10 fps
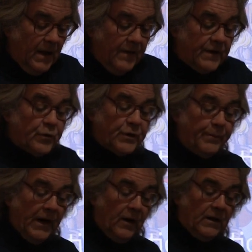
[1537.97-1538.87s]
This
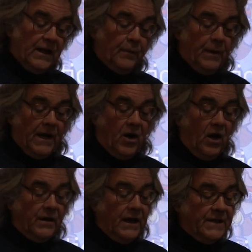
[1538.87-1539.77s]
was paralleled by
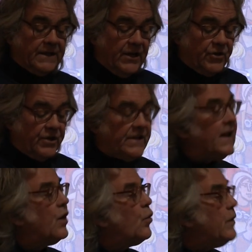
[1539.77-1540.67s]
colonization's
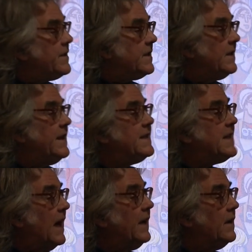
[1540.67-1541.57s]
increasingly
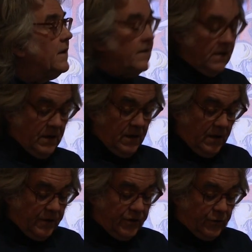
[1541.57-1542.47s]
tightened
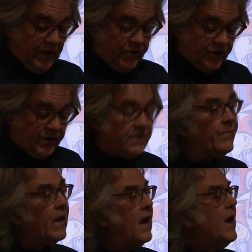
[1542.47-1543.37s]
constrictions.
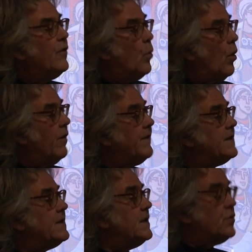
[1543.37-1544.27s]
The War of
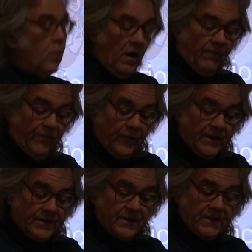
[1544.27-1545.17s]
1812, for
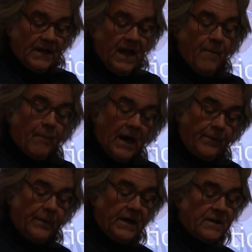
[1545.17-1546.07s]
instance,
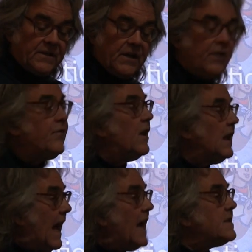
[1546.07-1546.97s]
might be considered the
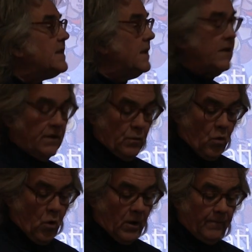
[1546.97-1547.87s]
last Indian
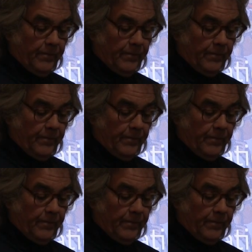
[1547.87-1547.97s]
War,